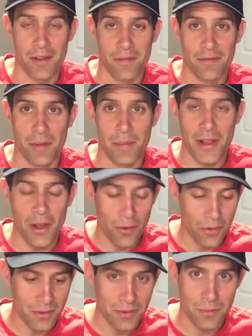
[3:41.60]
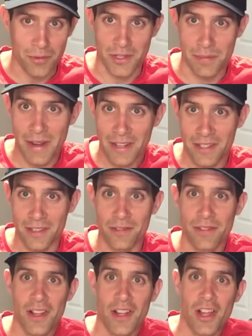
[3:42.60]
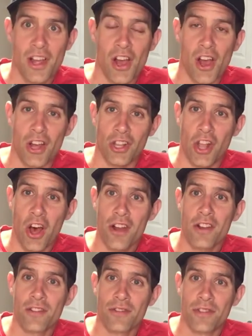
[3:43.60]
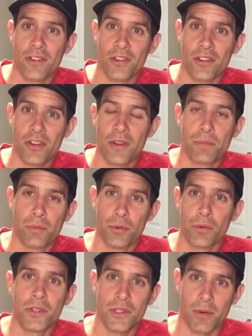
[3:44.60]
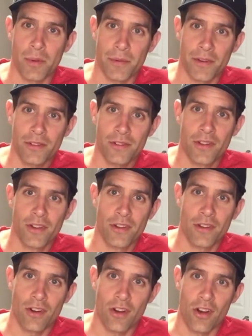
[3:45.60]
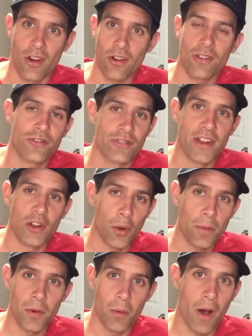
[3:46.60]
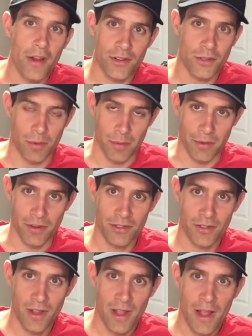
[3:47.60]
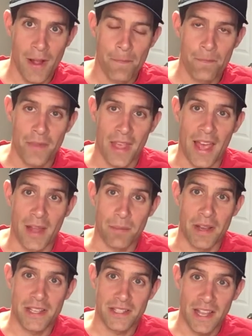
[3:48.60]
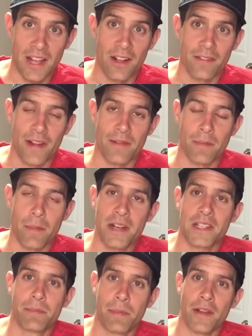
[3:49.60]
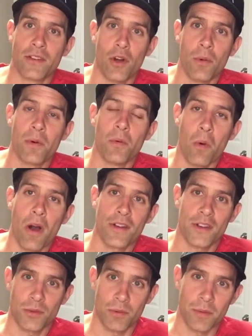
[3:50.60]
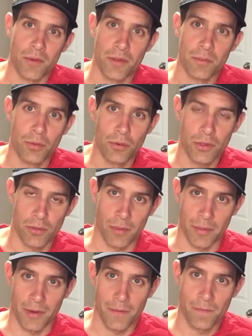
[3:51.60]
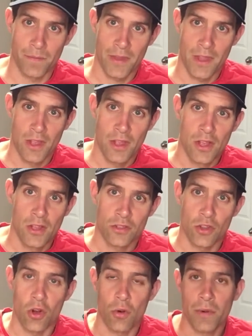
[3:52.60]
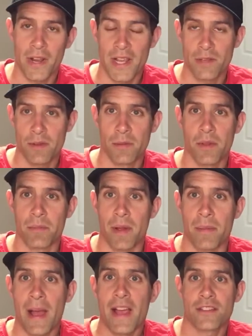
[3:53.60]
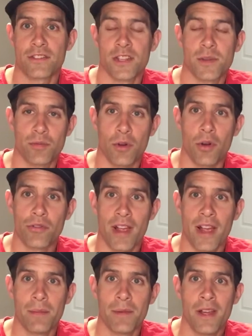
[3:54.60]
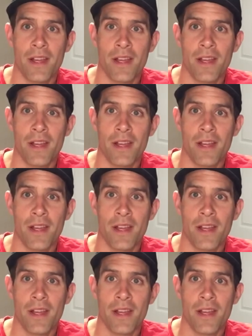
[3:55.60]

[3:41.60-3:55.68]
from my own perspective, a lot of good pool swimmers aren't great open water swimmers, and myself, I'm a much better open water swimmer than pool swimmer. So when I swim with my master's program,